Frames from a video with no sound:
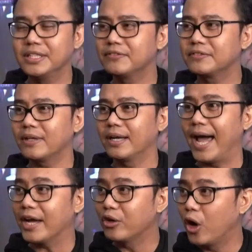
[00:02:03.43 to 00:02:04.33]
gives an
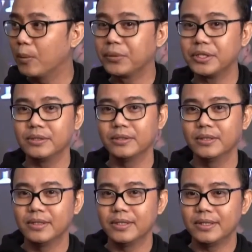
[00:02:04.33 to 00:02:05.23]
eye-opener
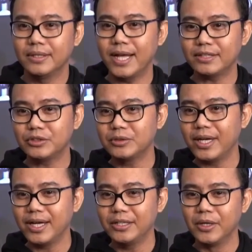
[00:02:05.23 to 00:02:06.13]
not to
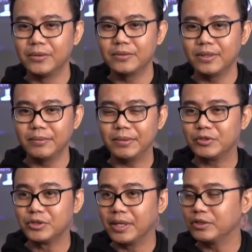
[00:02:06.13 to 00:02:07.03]
the, you know, I mean
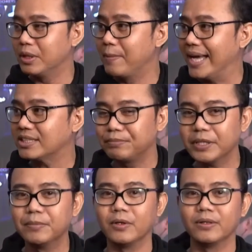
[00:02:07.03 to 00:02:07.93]
to the mass
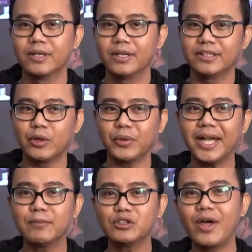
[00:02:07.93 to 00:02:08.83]
people, and they were
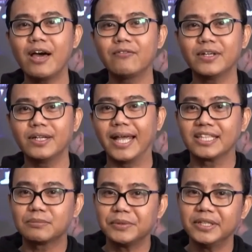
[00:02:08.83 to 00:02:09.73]
able to have an
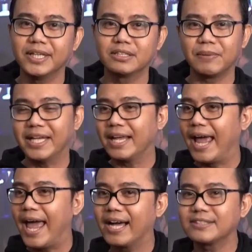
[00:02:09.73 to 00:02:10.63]
experience playing
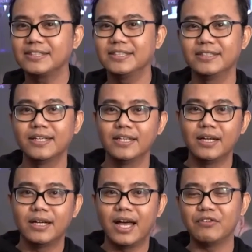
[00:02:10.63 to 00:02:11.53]
Axie,
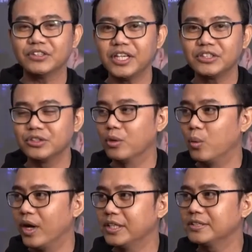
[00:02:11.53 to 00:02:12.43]
yeah. Have a touch on the
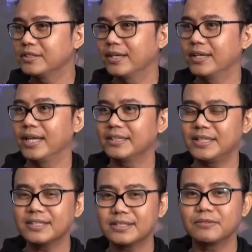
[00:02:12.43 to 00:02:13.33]
wallet, and at
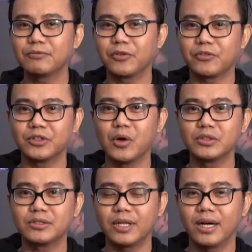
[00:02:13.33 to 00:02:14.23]
least for
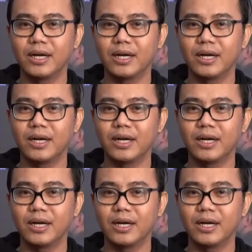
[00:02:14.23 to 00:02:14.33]
those